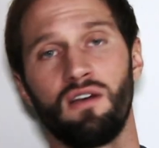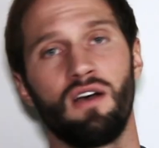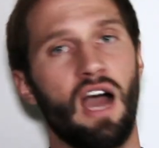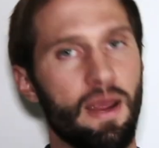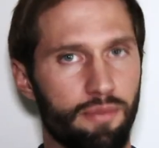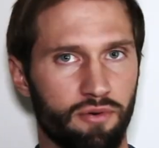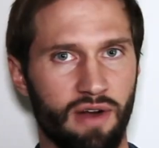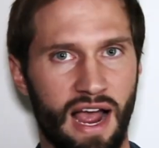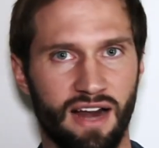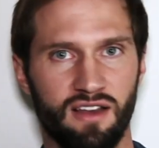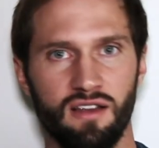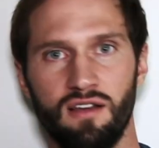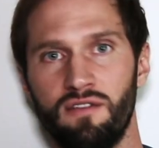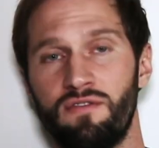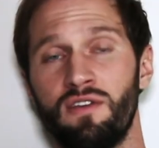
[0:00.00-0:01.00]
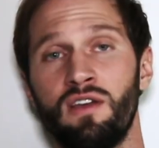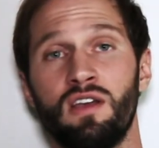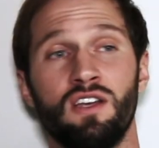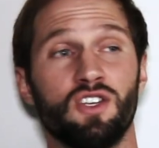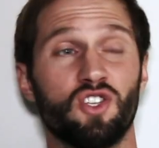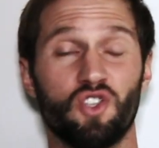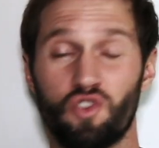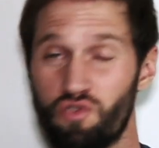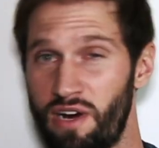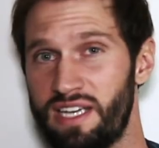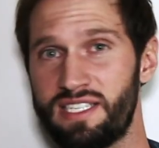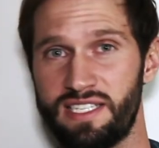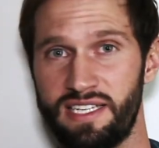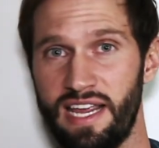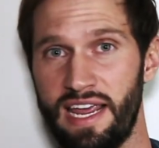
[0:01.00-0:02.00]
hyperactive stress
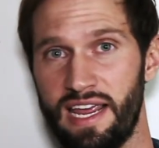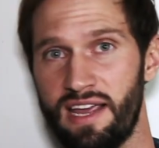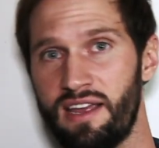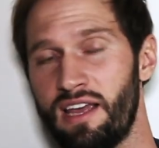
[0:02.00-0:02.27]
state.